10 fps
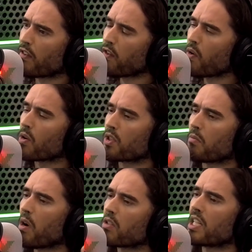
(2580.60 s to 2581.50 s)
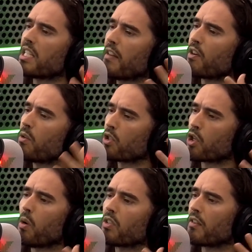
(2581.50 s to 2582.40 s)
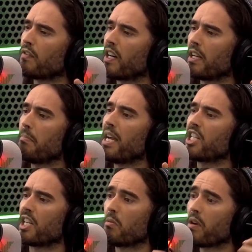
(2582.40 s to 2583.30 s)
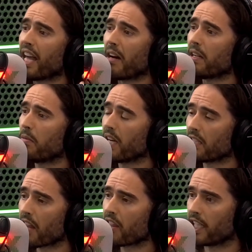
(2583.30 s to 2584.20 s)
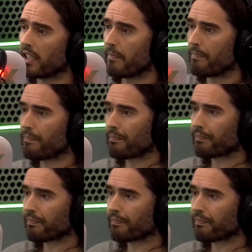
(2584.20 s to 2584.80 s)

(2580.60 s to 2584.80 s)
a force, and whilst it's difficult to quantify and measure, without it we are nothing. See,